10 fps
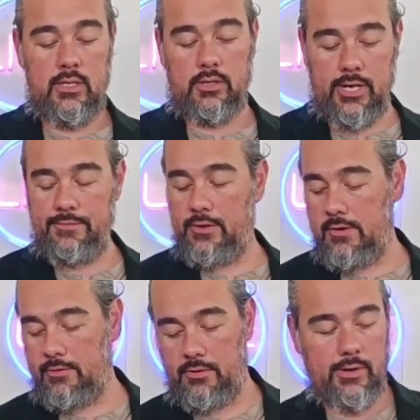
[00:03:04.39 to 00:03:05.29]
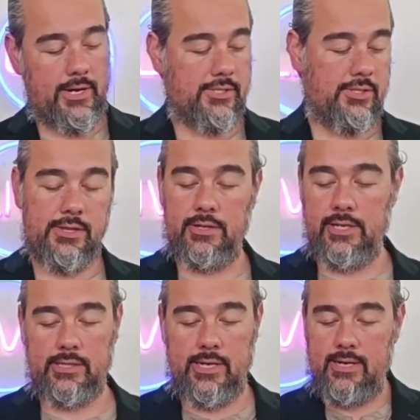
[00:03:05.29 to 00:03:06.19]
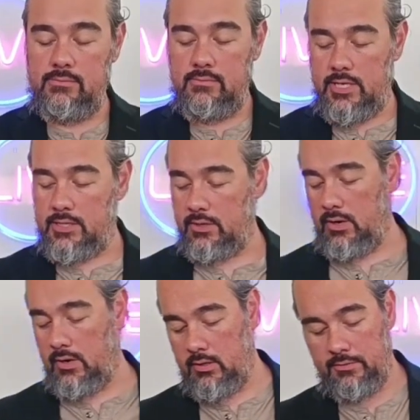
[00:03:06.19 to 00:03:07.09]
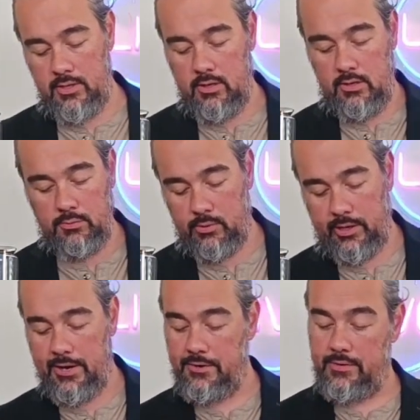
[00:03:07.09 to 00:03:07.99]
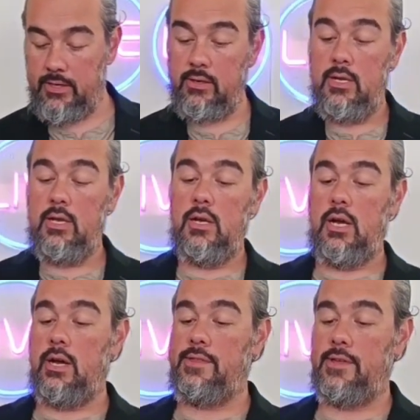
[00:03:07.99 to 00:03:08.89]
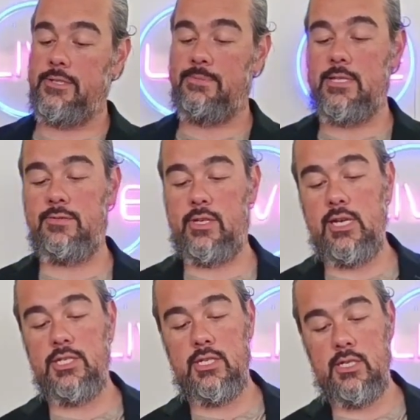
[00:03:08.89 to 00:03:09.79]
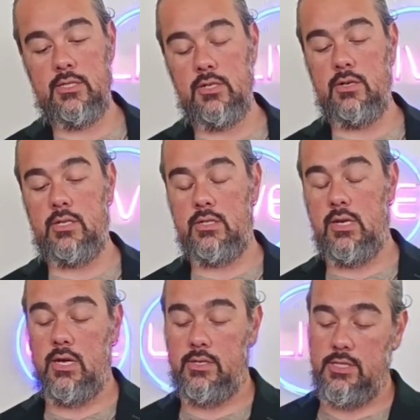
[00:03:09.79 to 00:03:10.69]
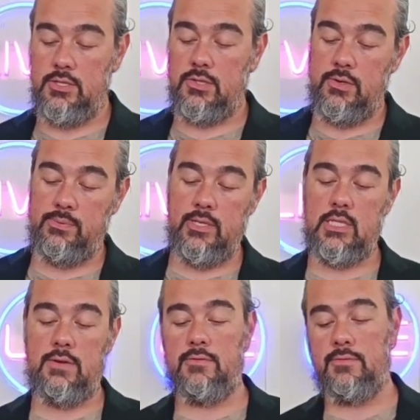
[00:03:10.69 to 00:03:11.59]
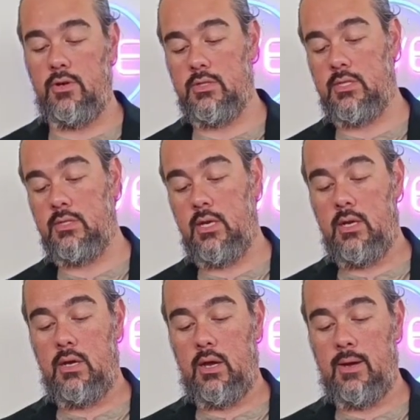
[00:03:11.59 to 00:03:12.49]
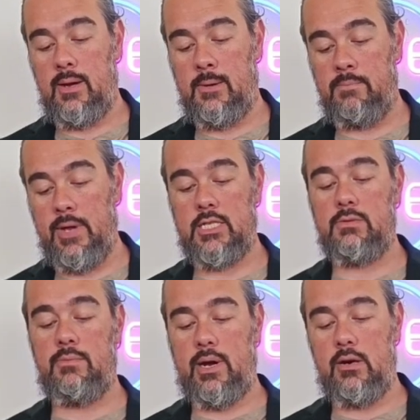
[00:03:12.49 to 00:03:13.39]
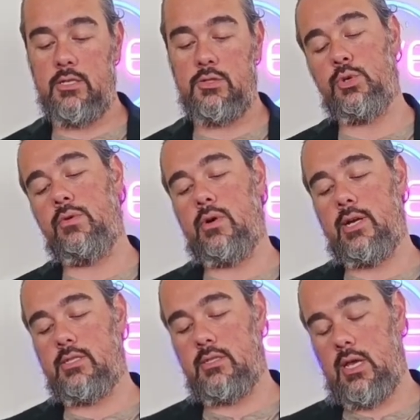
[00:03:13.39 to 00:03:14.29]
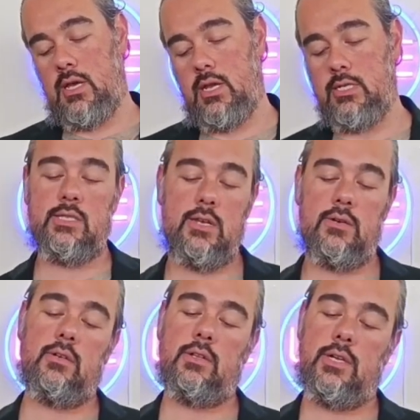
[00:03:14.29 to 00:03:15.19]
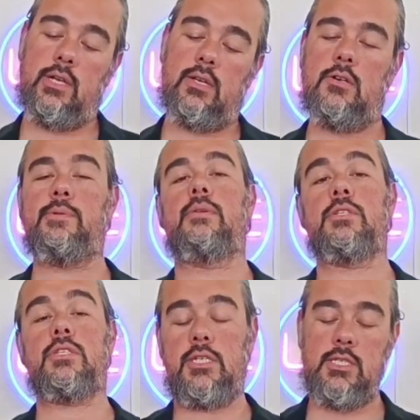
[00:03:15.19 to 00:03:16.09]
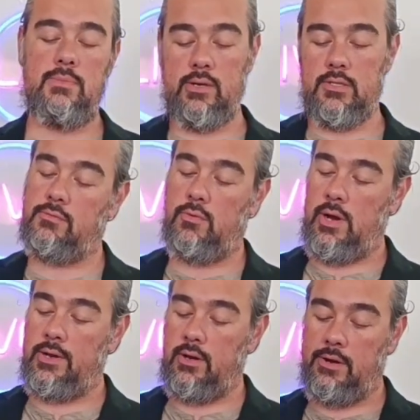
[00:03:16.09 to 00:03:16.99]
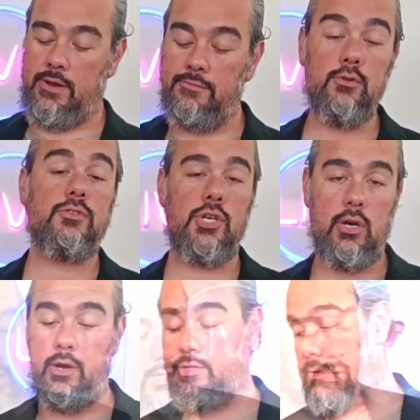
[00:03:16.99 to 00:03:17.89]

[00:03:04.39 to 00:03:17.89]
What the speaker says: Great if you have arthritis or anything like that. Takes all of the hard work out of it. The other specifications, so it does use 3.7 volts. Maximum power is 20 watts, and as stated earlier, it can open up to 60 bottles of wine on a full charge.